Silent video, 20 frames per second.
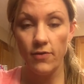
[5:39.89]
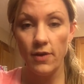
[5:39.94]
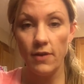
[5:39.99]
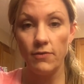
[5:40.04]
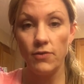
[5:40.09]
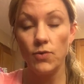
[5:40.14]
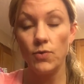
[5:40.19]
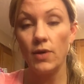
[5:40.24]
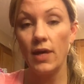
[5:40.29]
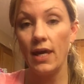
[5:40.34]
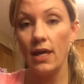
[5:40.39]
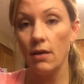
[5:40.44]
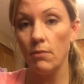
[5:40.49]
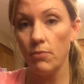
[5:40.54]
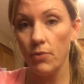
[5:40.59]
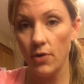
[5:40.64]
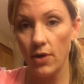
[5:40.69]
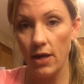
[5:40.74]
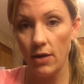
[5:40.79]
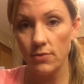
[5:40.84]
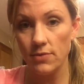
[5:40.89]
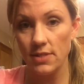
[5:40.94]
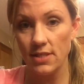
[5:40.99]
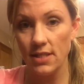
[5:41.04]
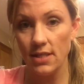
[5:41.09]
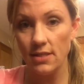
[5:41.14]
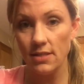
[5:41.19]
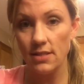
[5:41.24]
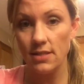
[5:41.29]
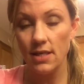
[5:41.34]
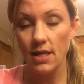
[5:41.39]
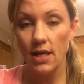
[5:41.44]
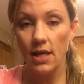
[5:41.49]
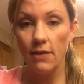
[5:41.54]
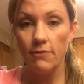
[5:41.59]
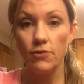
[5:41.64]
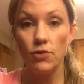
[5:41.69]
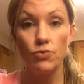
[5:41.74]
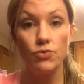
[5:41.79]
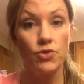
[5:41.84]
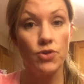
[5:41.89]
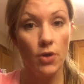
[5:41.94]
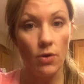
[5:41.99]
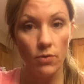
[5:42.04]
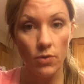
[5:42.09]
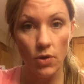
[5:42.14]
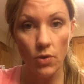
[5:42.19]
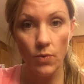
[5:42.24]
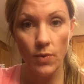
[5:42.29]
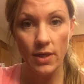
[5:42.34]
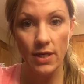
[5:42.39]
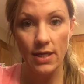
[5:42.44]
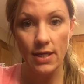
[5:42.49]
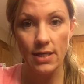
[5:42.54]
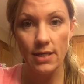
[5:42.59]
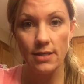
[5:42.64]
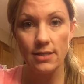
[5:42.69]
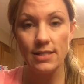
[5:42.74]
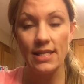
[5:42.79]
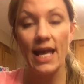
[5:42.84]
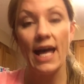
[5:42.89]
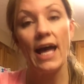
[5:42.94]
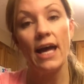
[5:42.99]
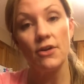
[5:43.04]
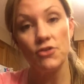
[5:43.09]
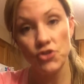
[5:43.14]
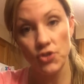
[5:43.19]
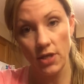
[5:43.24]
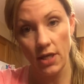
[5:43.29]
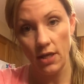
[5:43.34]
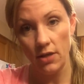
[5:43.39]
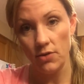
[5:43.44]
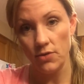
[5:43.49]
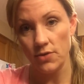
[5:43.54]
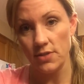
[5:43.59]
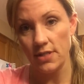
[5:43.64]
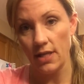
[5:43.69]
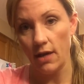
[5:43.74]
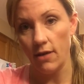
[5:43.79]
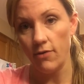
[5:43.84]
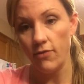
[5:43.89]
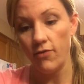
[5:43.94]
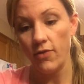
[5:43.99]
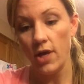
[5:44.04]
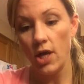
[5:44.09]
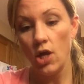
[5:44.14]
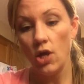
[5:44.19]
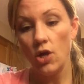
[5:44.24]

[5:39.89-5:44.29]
If you can't pronounce it, if you don't know what it is, educate yourself.